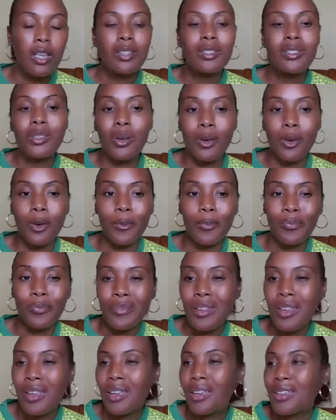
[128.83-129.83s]
So
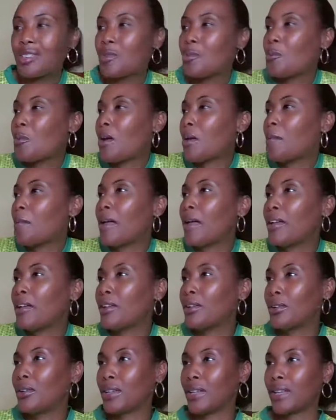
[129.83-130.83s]
why am I
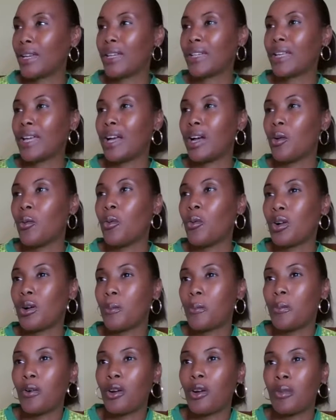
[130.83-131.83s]
gonna get a
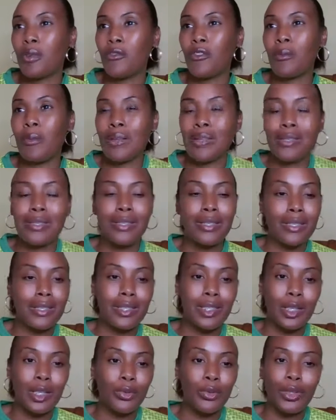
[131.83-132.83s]
work permit from a
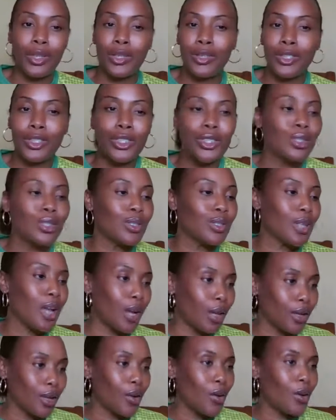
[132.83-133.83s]
6-year-old and she's
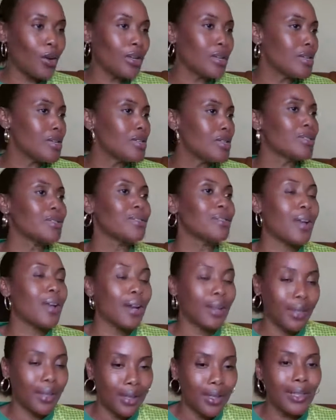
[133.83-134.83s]
not or he's
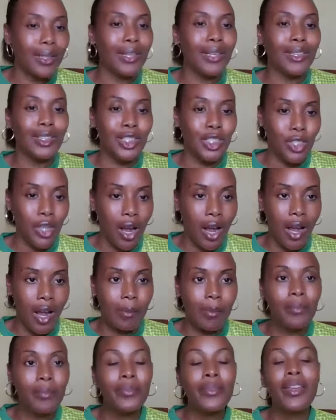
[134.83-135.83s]
not gonna get a
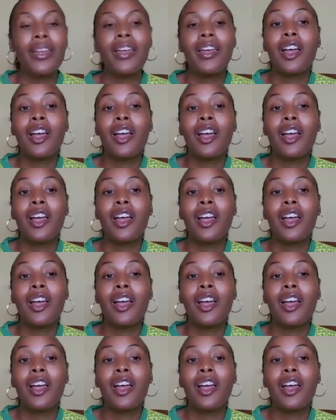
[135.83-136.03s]
job?